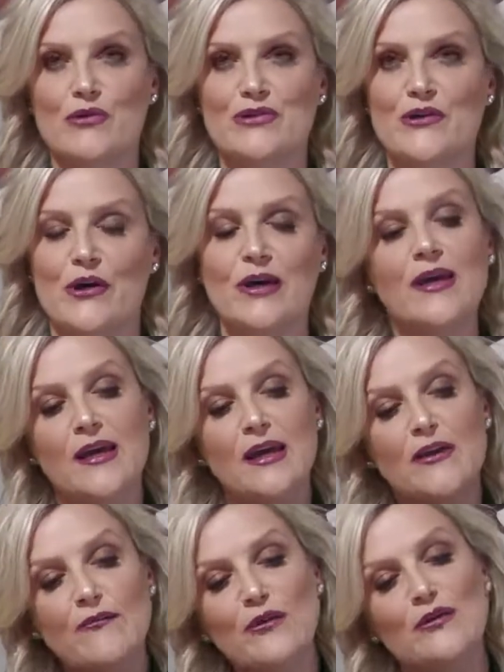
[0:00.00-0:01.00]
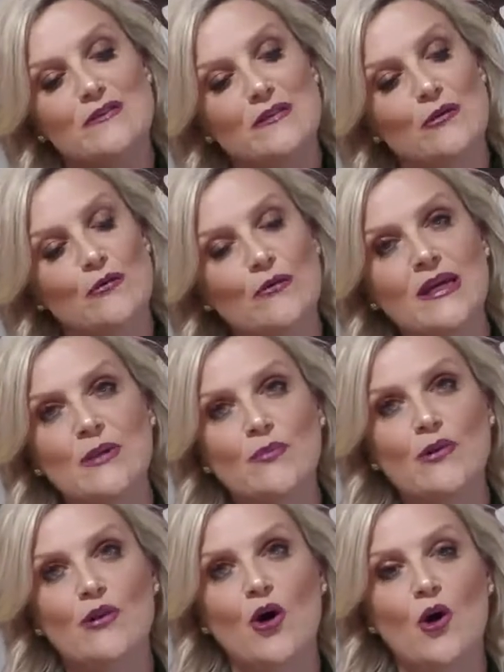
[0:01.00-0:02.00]
So if we use the green
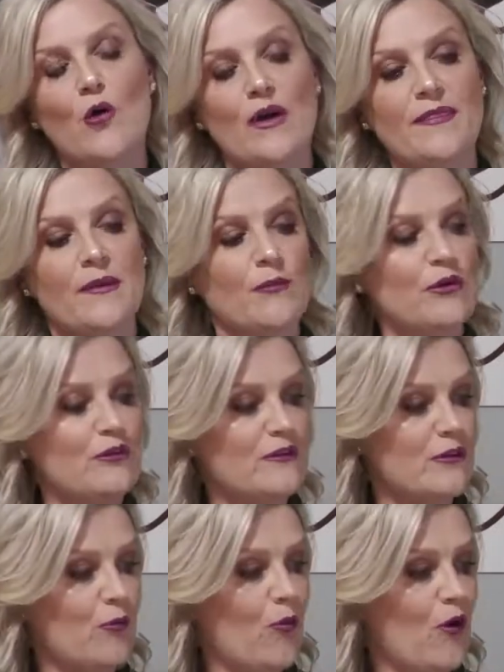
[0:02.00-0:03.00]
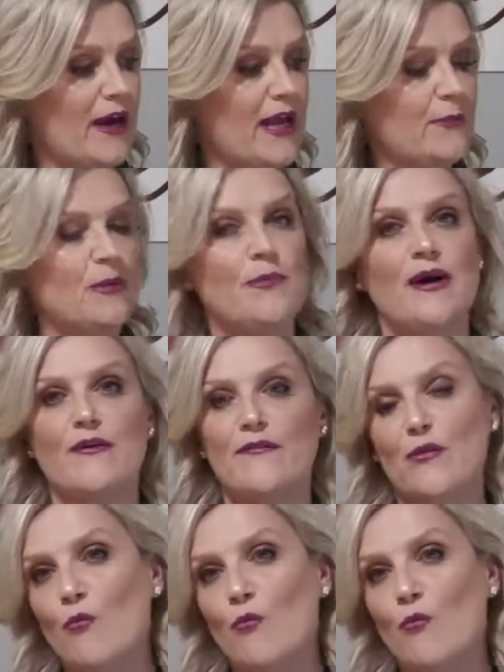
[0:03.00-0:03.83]
below and then we use the white up above,